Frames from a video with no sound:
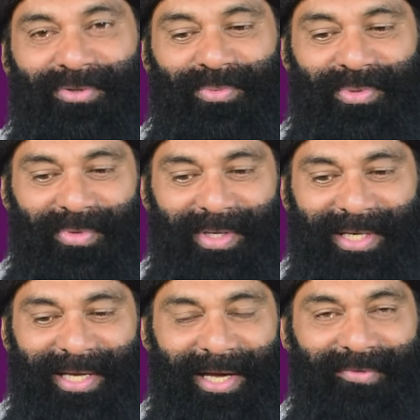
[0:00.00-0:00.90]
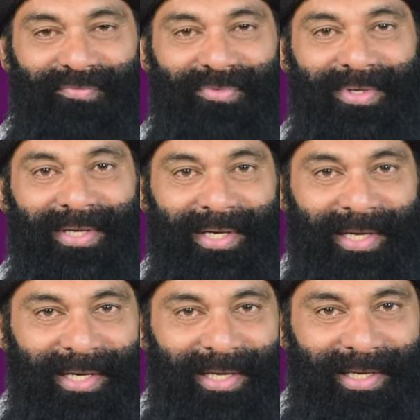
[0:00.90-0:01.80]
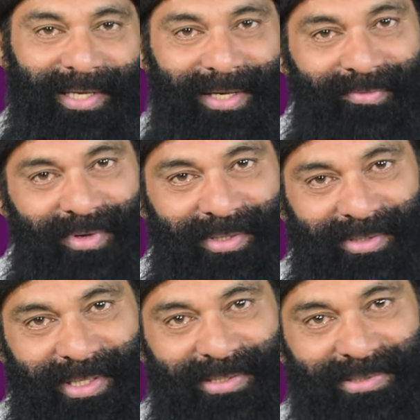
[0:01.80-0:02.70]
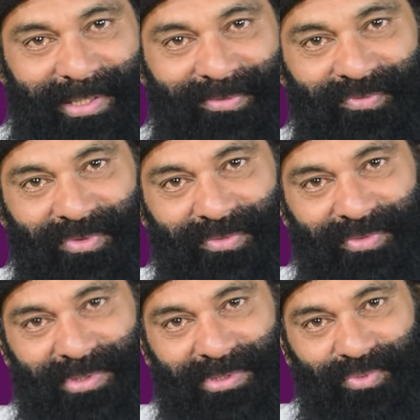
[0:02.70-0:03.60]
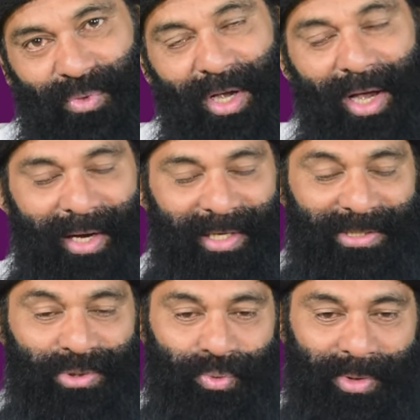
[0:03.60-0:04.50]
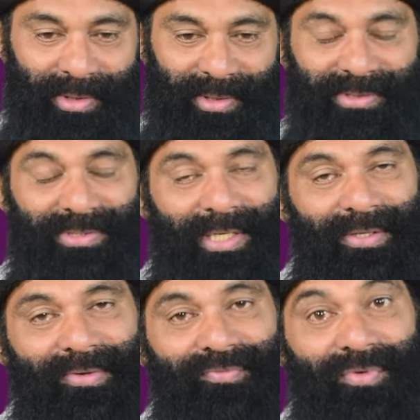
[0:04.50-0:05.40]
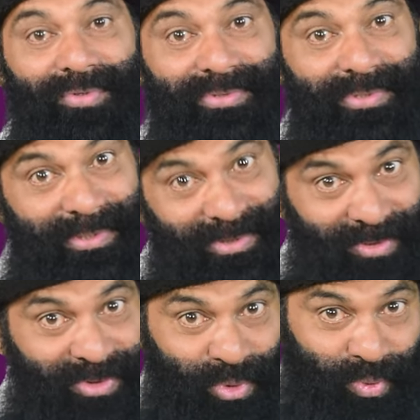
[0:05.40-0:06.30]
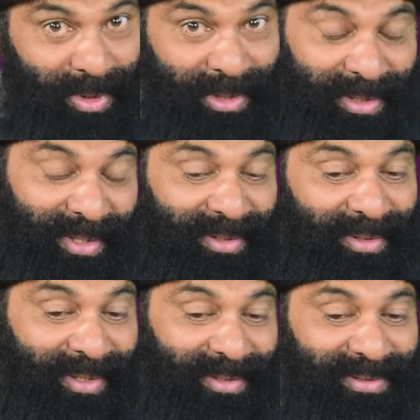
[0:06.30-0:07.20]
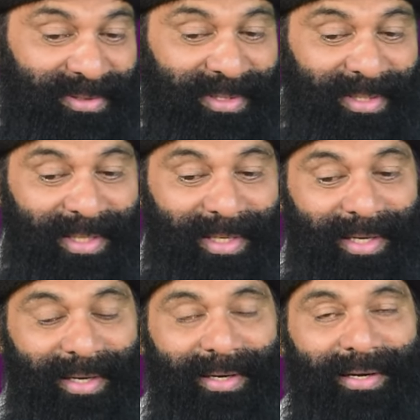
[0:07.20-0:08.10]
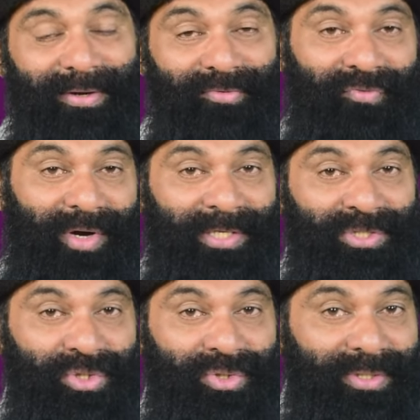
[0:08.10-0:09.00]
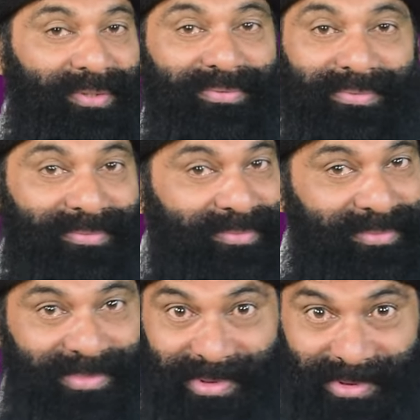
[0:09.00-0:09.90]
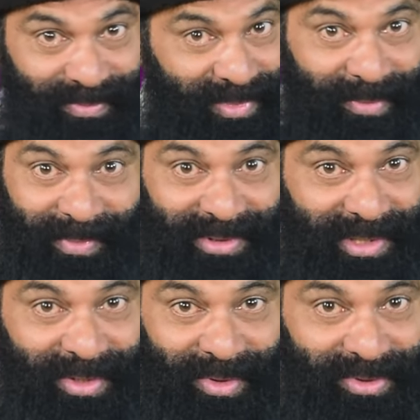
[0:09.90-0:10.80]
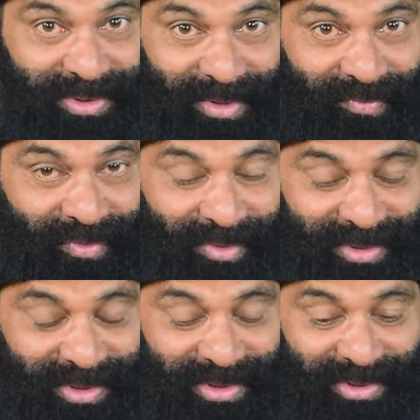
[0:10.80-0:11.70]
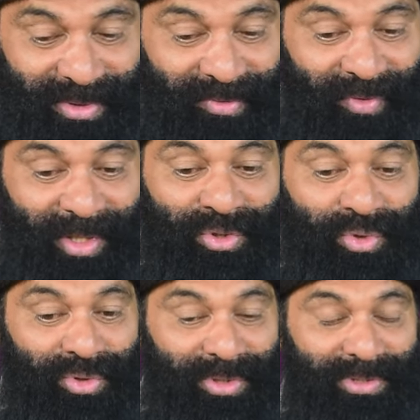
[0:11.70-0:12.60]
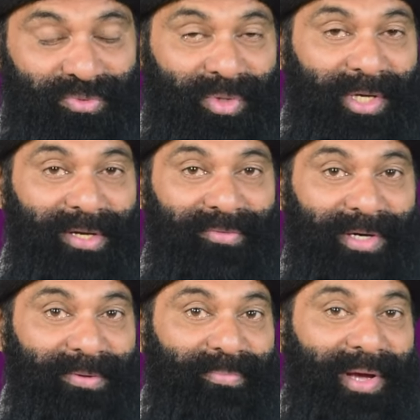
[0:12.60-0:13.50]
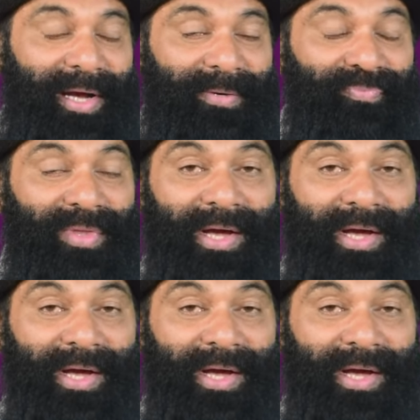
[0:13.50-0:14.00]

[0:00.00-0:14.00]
I had to be very careful. If I take some food which is very sweet, the child will fall sick. sweet, yes. Refined sugar, the baby child also refuses. Refined sugar is very, very bad.